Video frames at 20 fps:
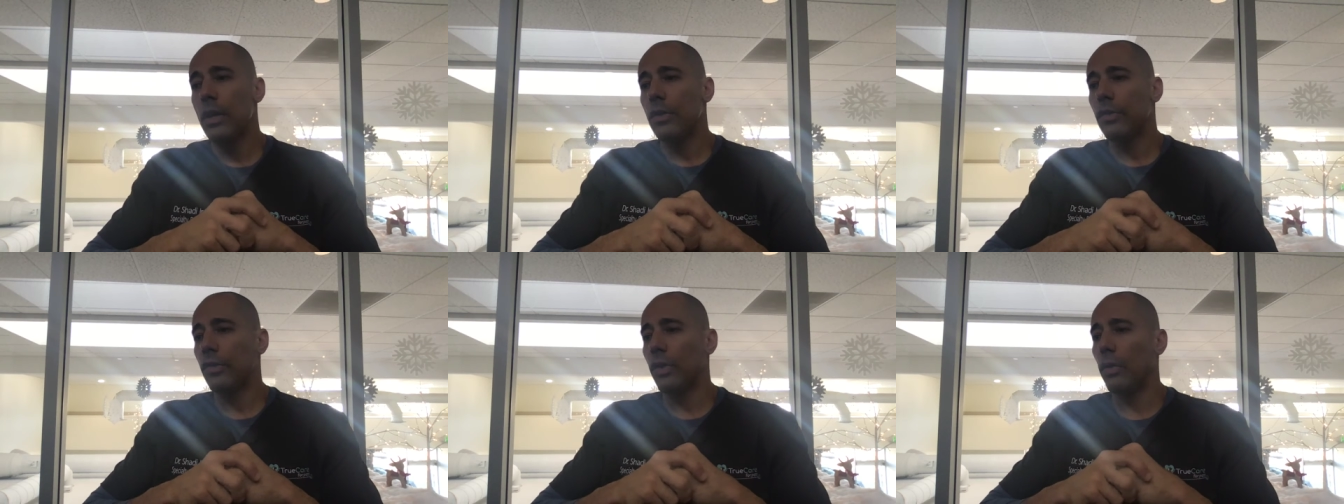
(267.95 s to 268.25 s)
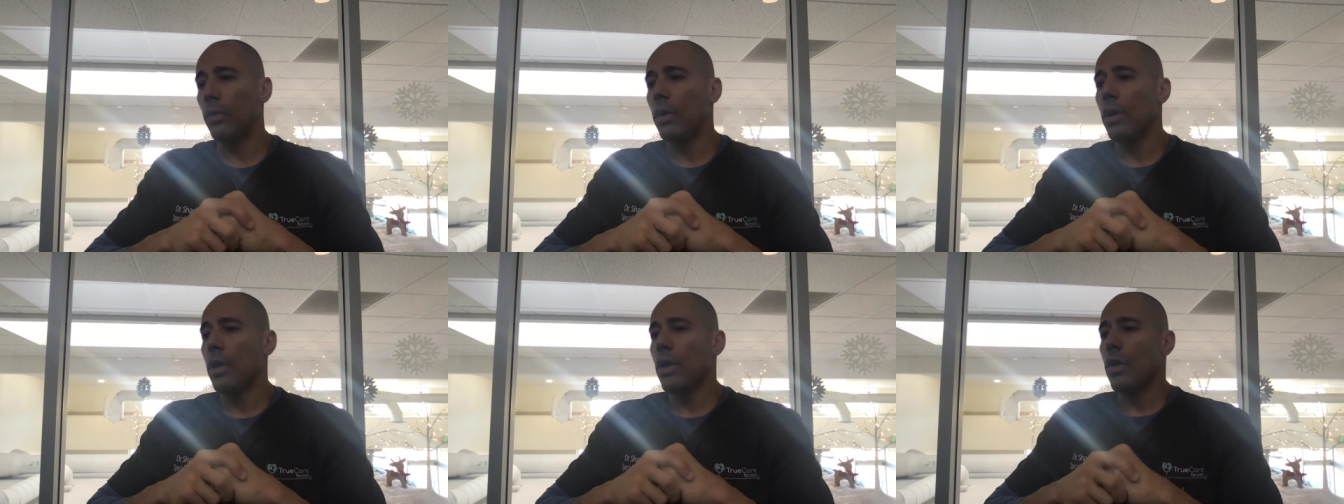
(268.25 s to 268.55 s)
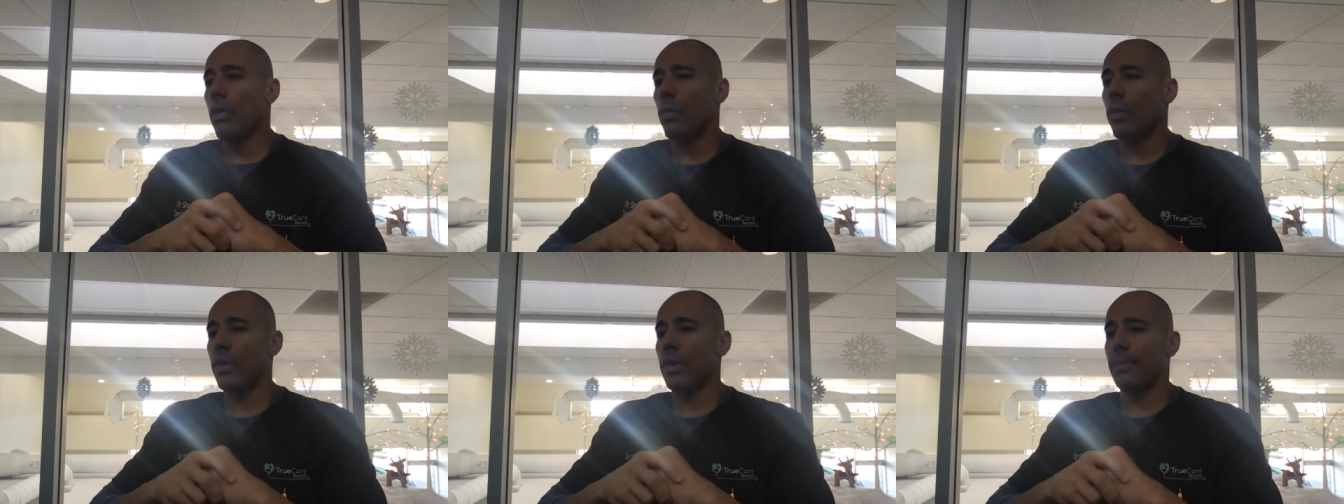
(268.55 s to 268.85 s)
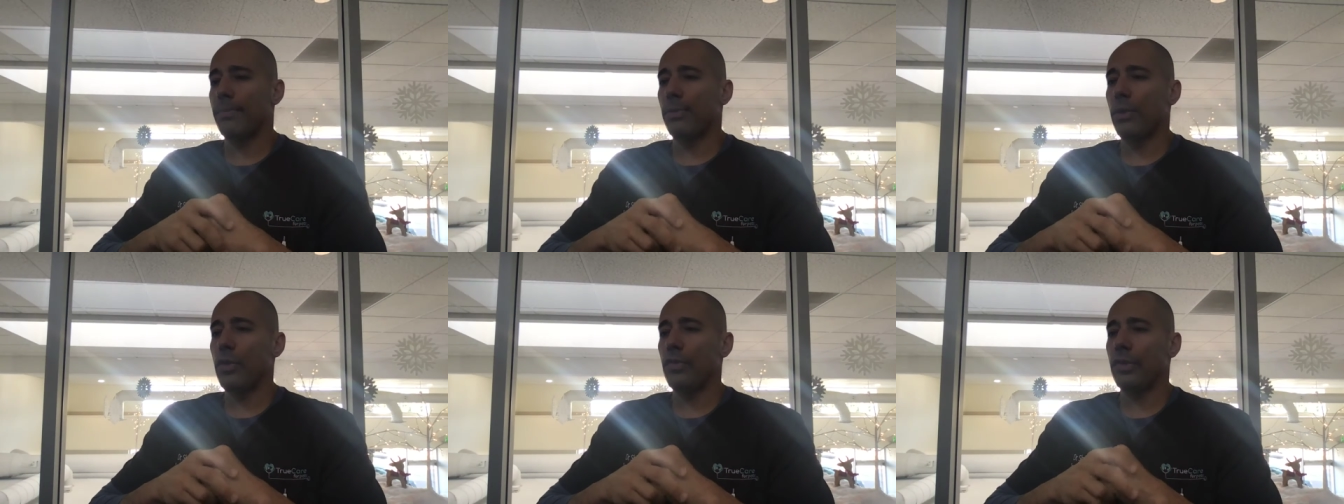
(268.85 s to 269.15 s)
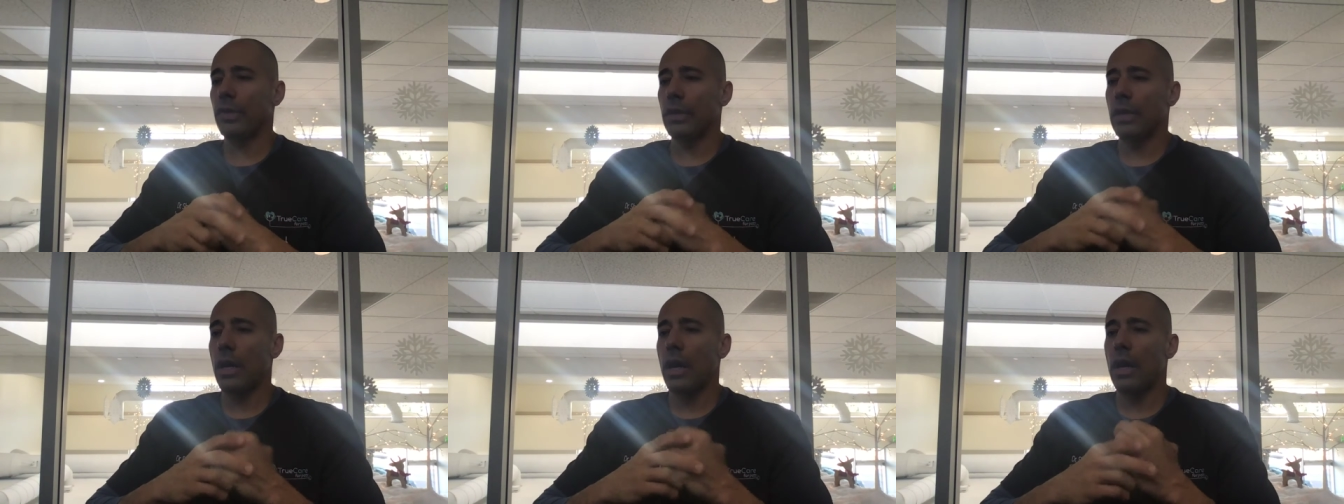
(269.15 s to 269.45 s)
So what are the pros
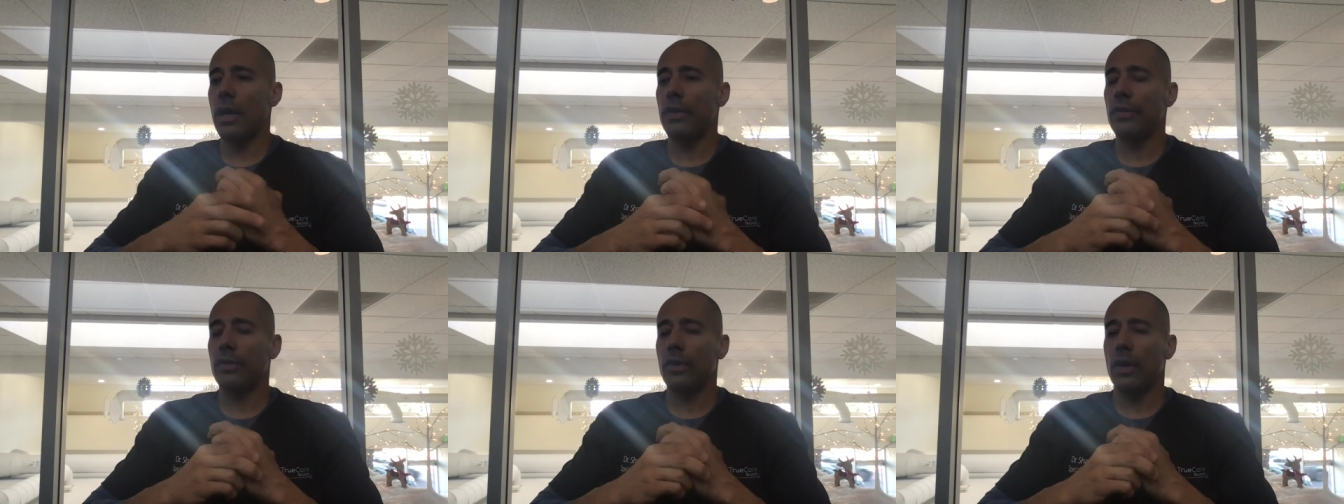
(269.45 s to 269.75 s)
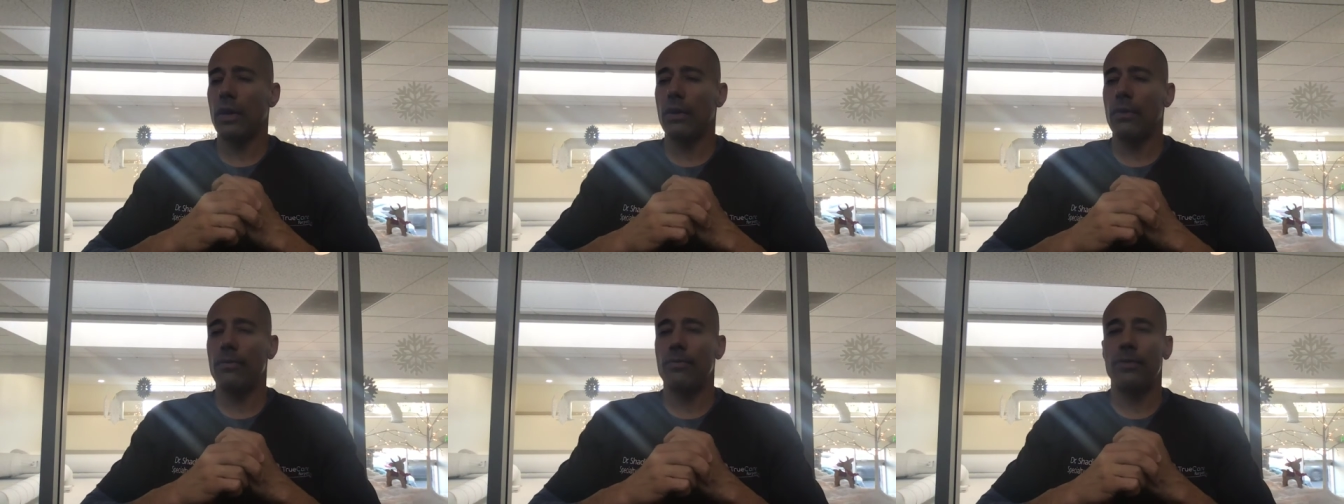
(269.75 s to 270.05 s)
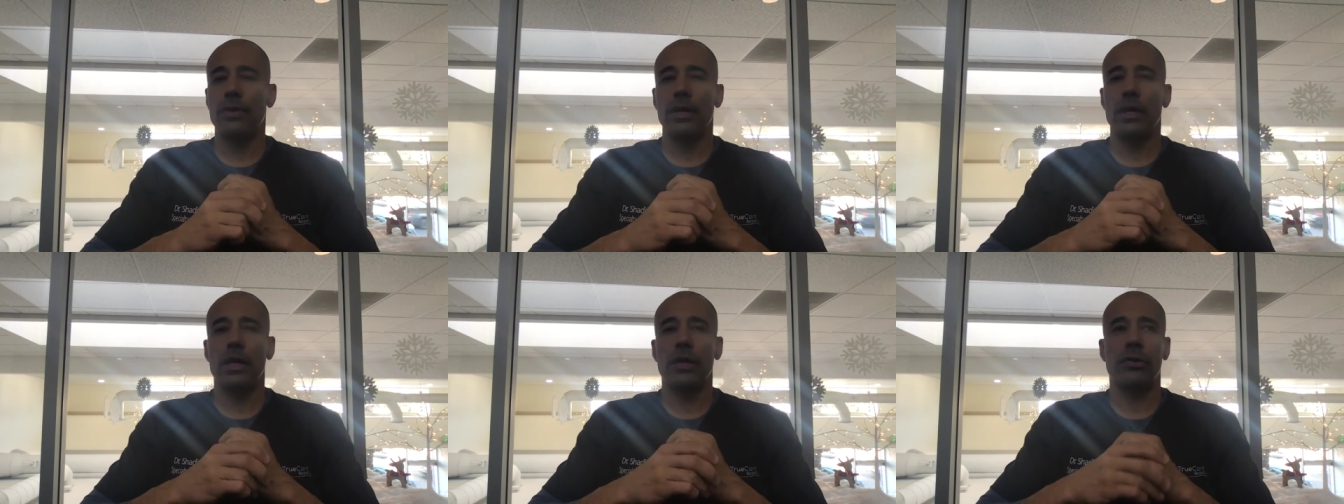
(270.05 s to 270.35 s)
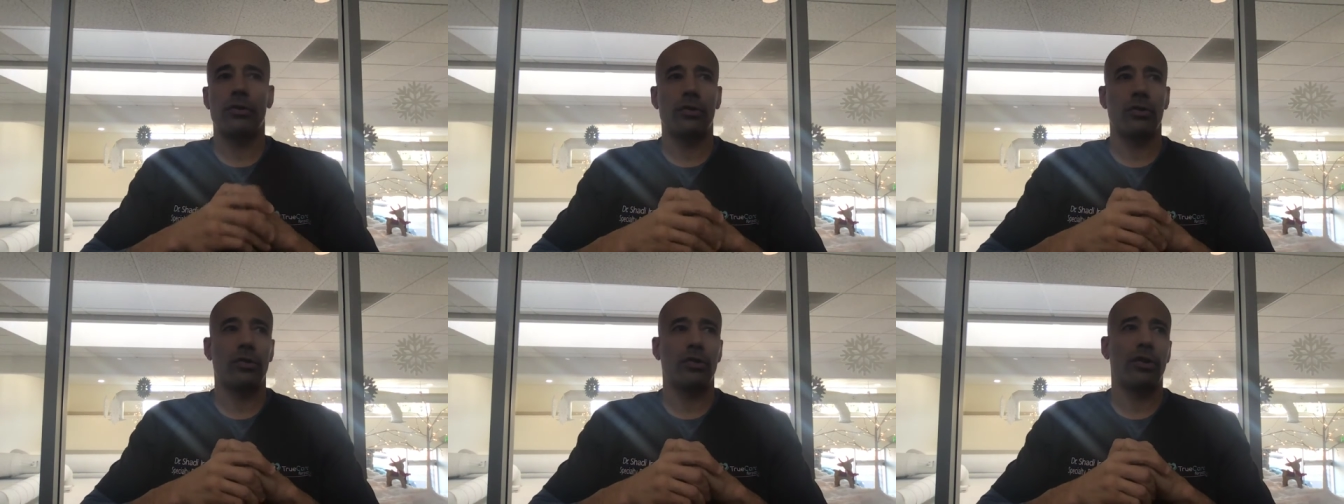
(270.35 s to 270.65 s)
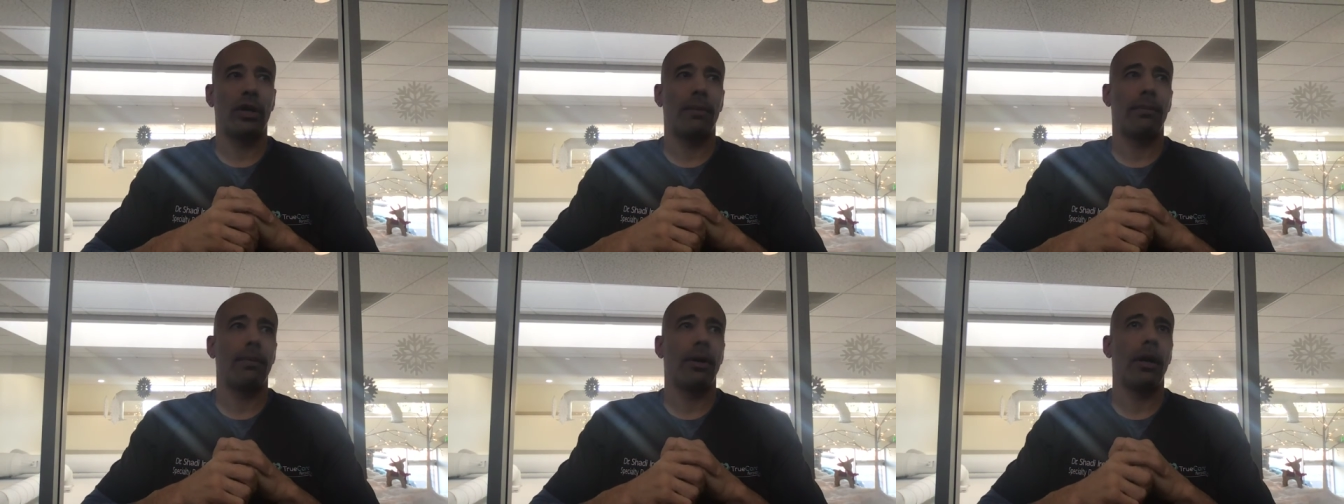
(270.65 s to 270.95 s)
and cons of the
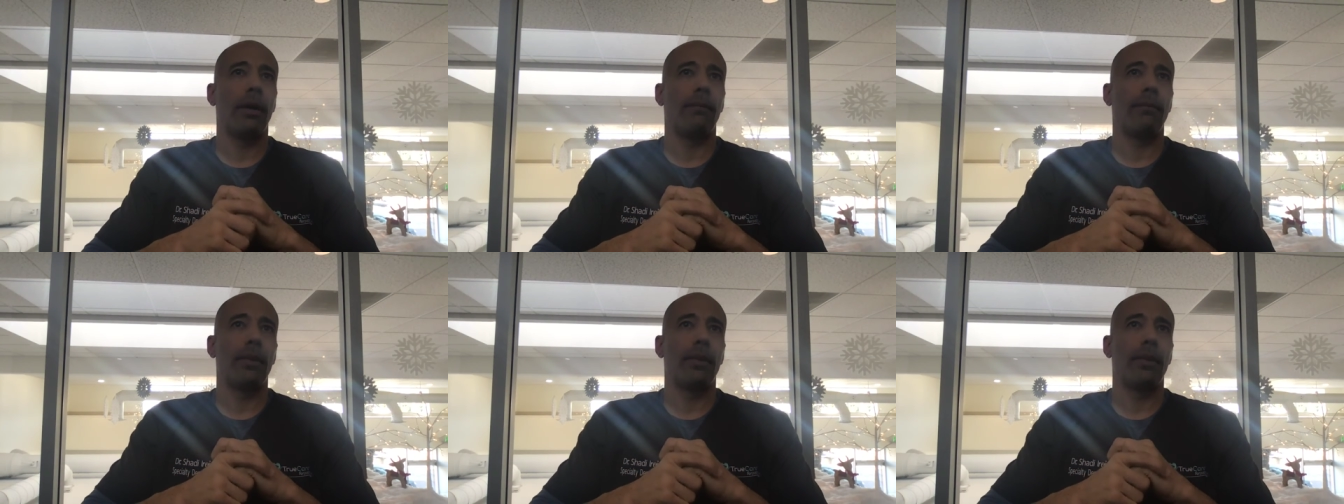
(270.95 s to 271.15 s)
internship?